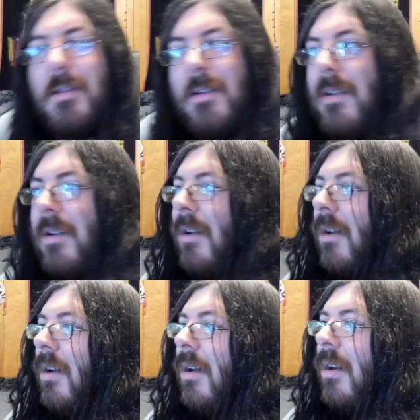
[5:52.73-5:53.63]

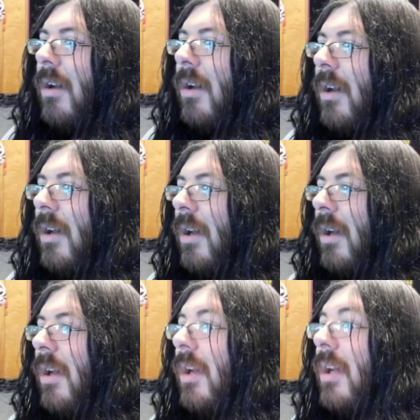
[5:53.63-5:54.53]

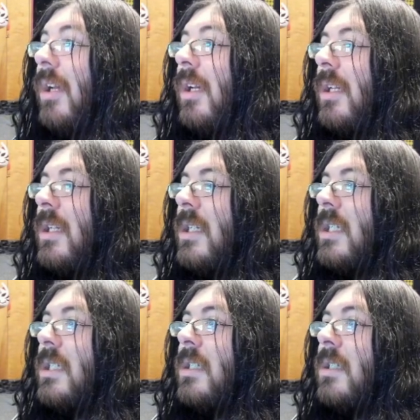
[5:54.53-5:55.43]

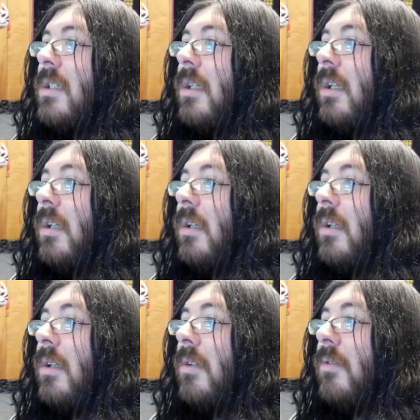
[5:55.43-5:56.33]

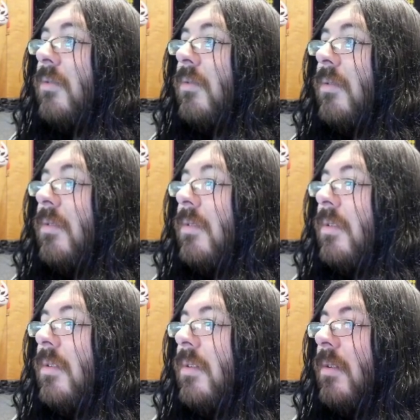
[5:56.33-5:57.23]

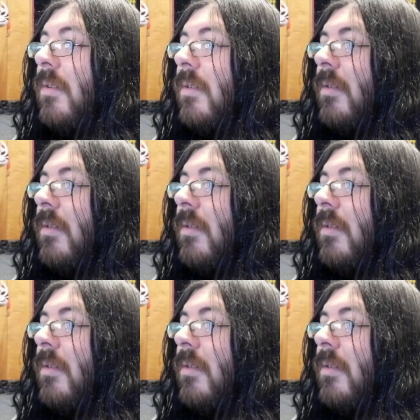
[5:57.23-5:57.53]
Nothing is said.